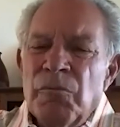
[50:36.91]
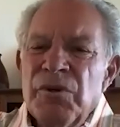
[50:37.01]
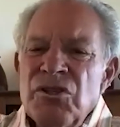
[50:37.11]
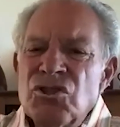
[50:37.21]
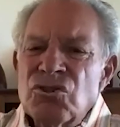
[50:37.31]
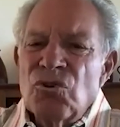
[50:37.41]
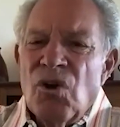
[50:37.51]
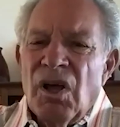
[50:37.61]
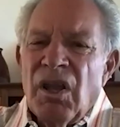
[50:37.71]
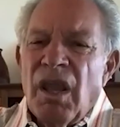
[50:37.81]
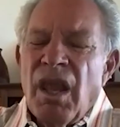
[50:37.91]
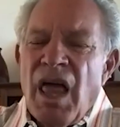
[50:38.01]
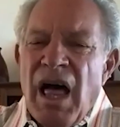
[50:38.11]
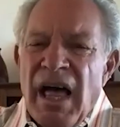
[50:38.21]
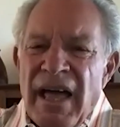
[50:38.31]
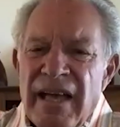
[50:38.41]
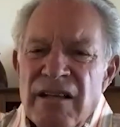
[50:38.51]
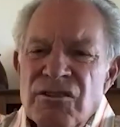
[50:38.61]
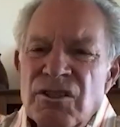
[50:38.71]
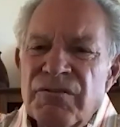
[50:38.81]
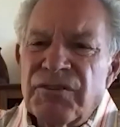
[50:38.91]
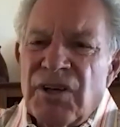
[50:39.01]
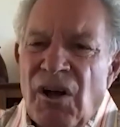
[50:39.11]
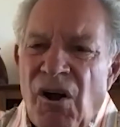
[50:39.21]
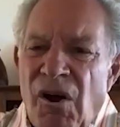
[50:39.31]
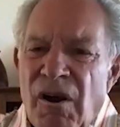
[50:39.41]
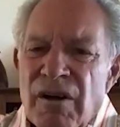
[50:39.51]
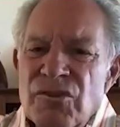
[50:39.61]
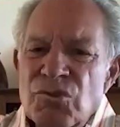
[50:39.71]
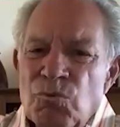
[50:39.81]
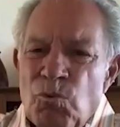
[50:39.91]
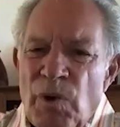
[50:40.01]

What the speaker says: We saw lines of cars waiting to get